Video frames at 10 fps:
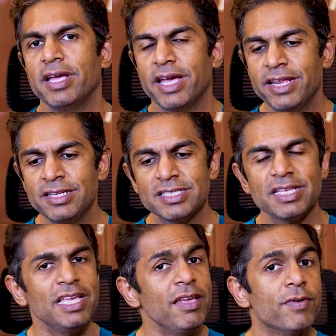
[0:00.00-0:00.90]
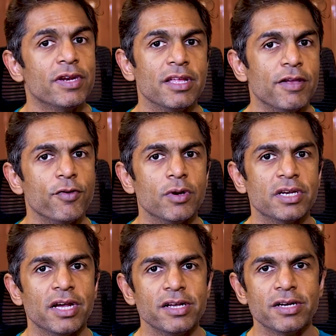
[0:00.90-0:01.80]
Hence, even if you're
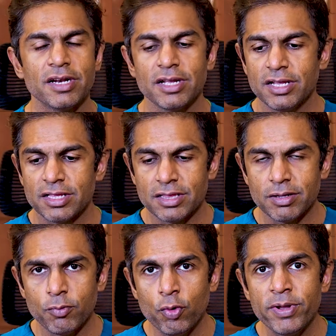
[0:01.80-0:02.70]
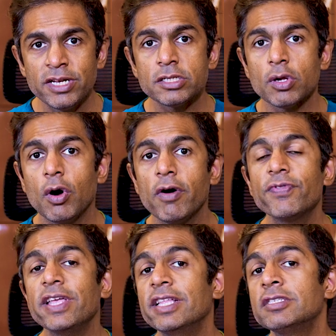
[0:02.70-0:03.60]
tired, the movements
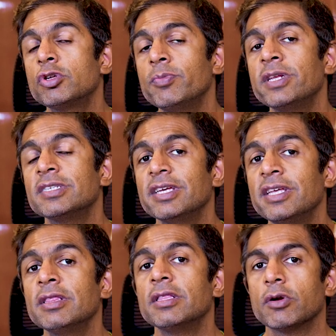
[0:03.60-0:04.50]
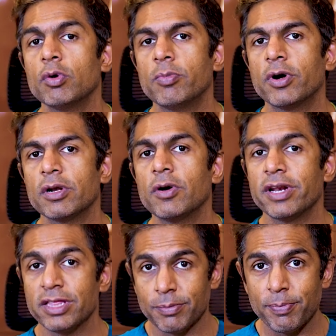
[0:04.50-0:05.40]
of the instruments in the robot
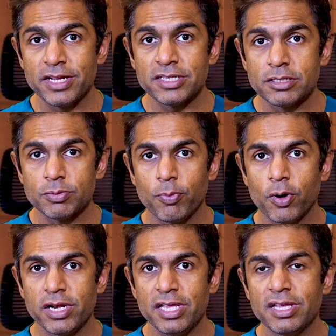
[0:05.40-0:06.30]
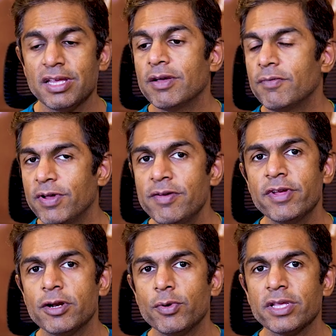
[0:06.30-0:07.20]
or in the patient's body when
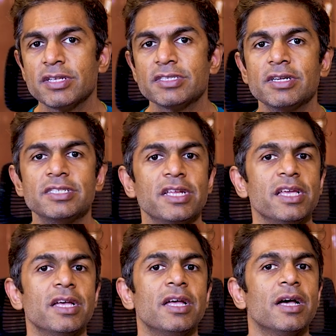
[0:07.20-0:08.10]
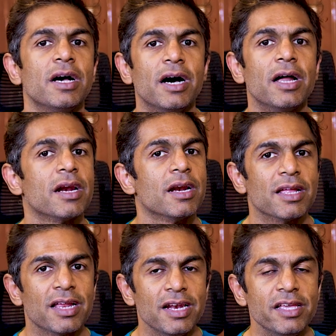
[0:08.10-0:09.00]
we are doing the surgery are
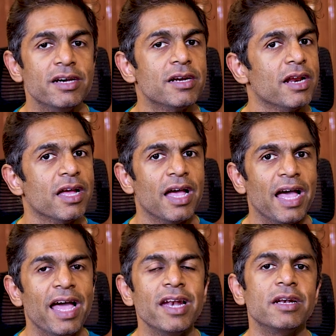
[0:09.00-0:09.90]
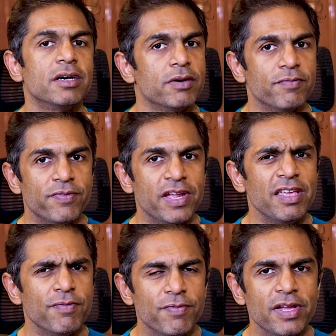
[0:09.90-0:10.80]
clear and
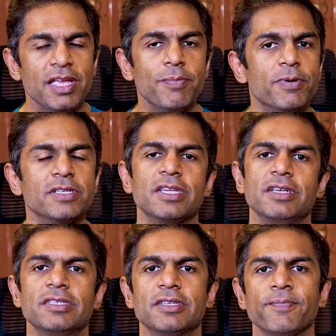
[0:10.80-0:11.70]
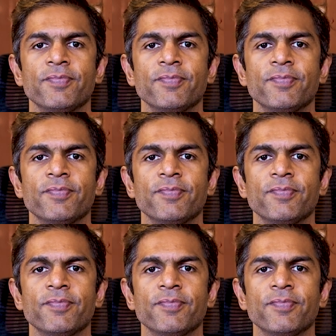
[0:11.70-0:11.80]
very, very precise.